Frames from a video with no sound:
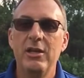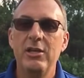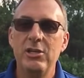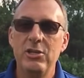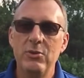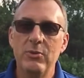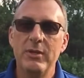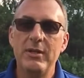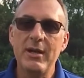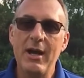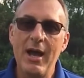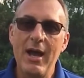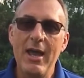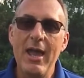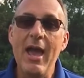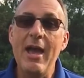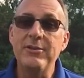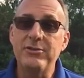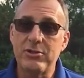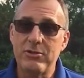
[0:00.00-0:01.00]
You and
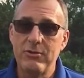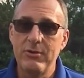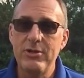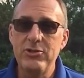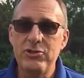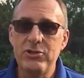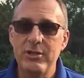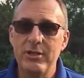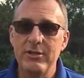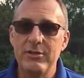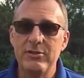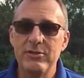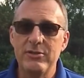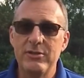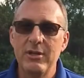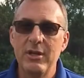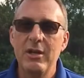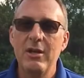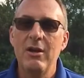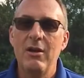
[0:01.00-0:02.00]
I, as Christians,
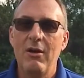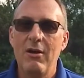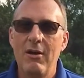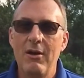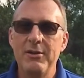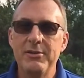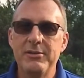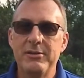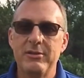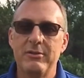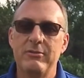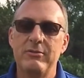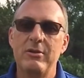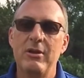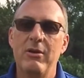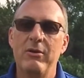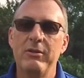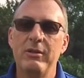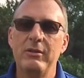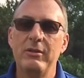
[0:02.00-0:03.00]
also
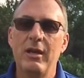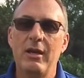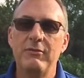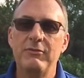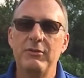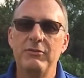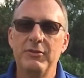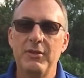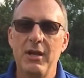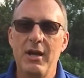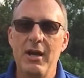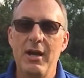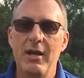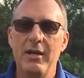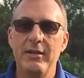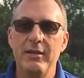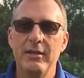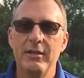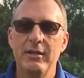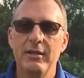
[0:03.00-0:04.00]
know the love of
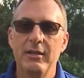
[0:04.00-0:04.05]
God.